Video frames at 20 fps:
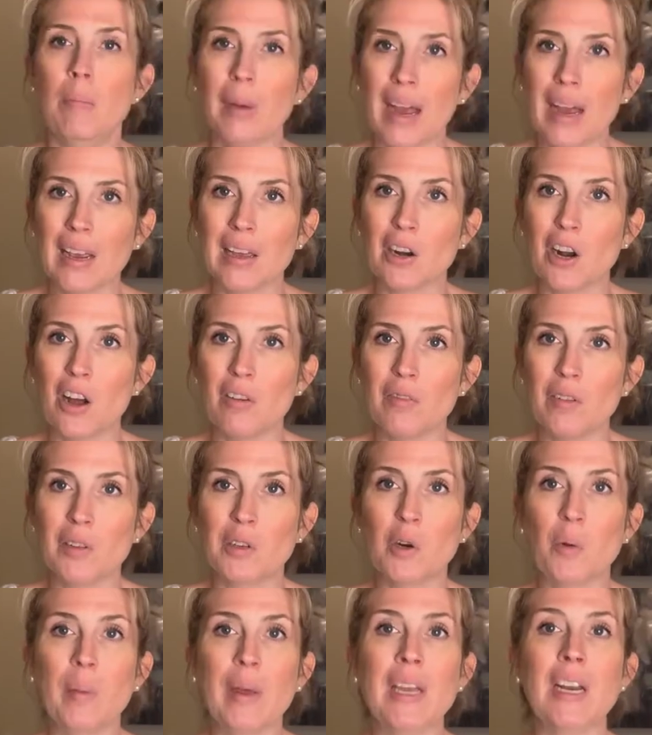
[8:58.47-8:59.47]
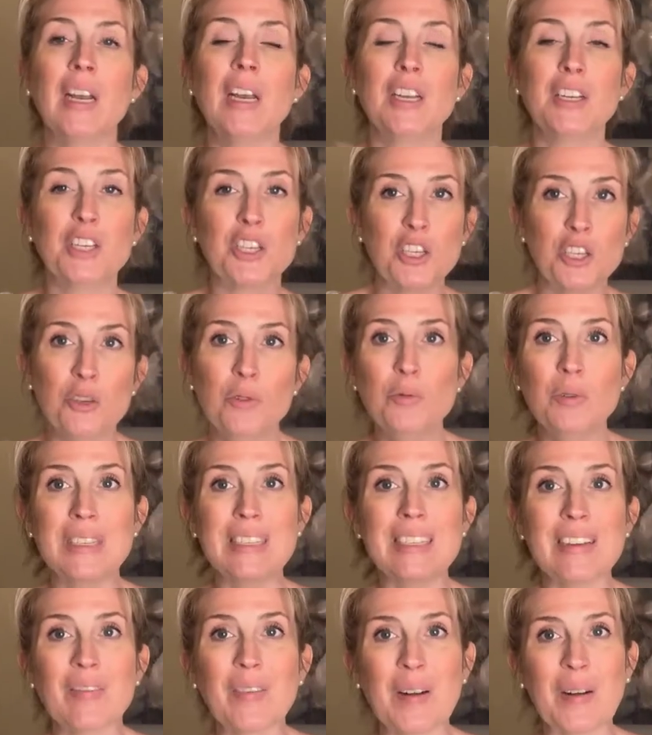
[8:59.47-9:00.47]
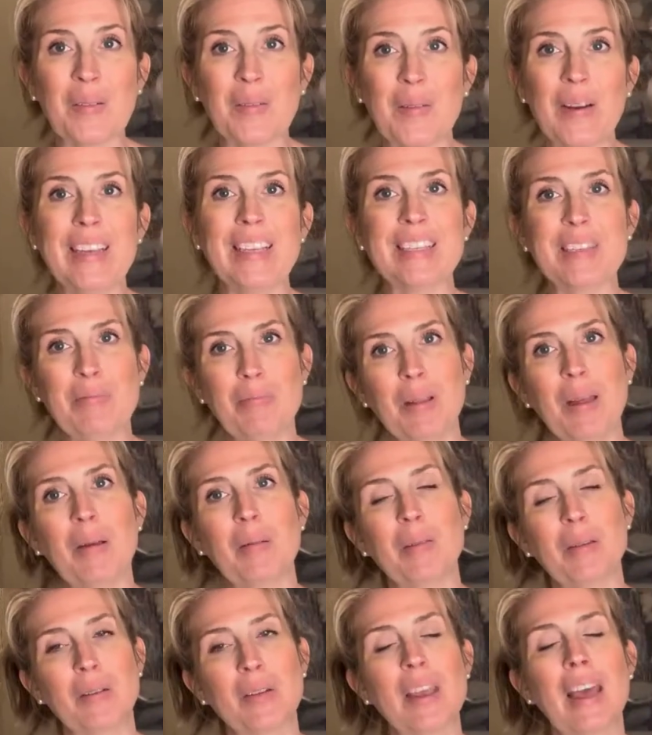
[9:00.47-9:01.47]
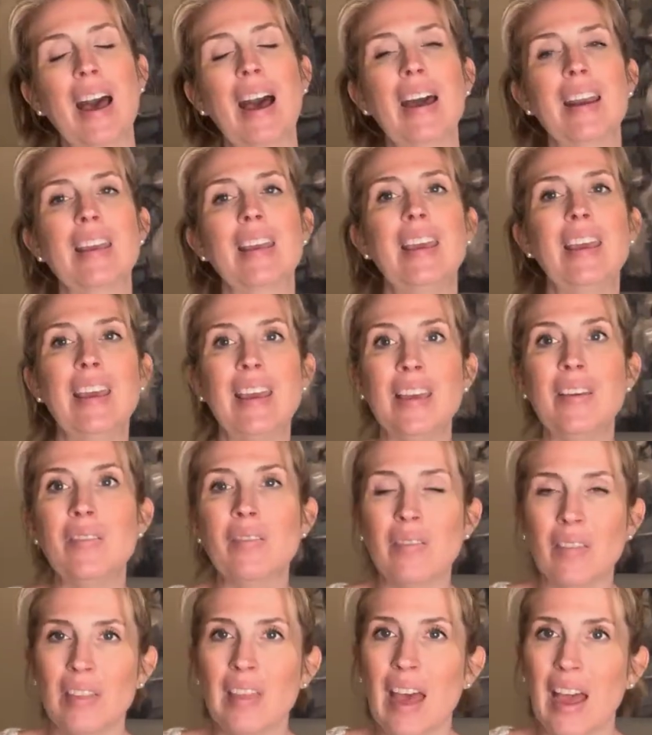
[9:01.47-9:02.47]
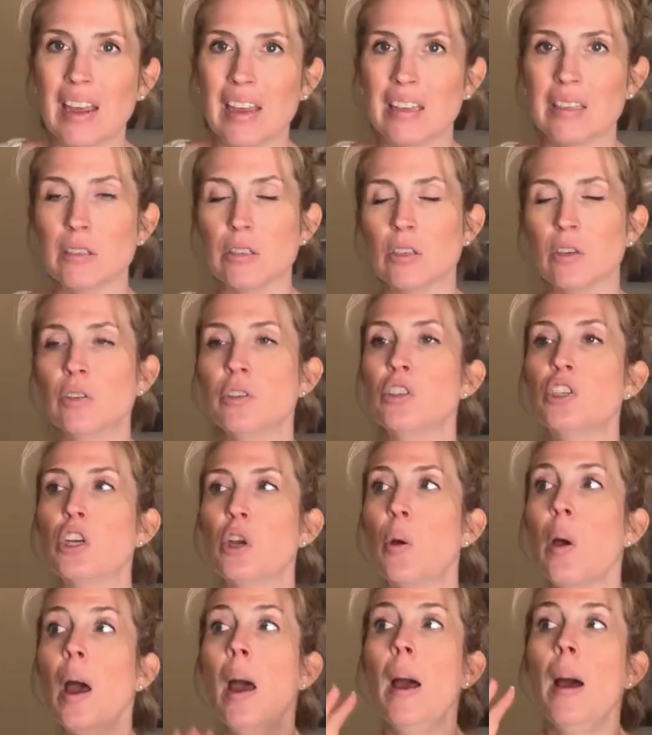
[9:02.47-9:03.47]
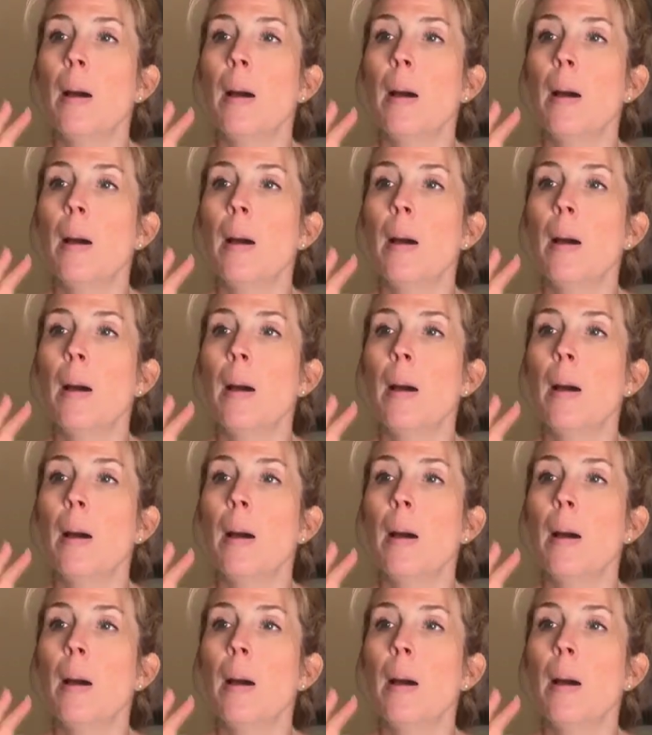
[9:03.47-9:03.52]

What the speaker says: Back it off a little bit. Choose different ways to play with your cat if that concerns you.